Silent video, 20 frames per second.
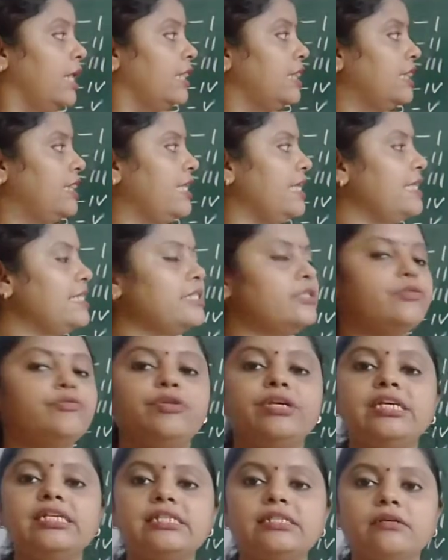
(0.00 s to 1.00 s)
These
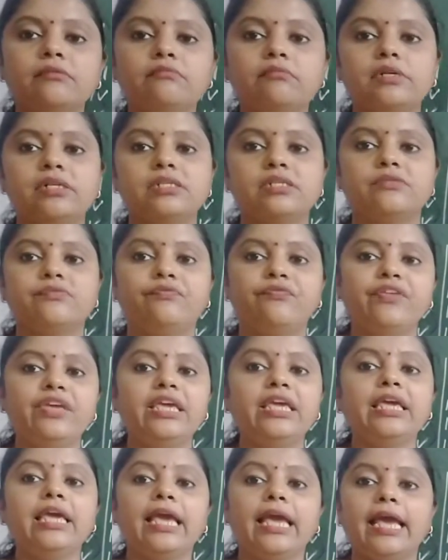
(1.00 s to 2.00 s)
3 symbols,
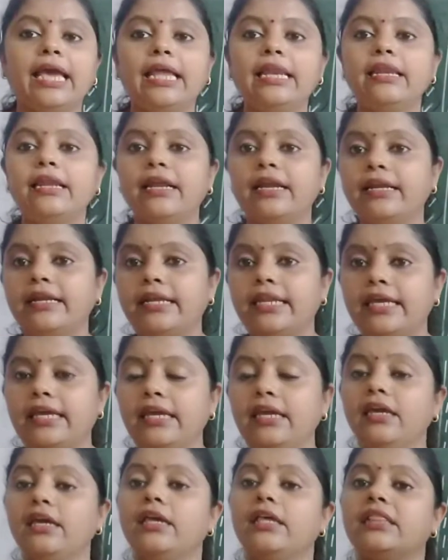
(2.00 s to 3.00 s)
V, L and
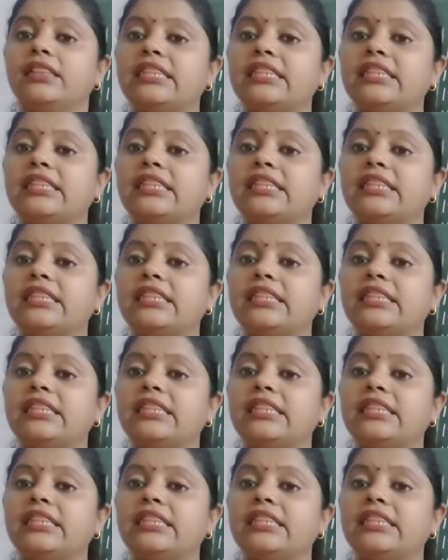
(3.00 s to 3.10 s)
D,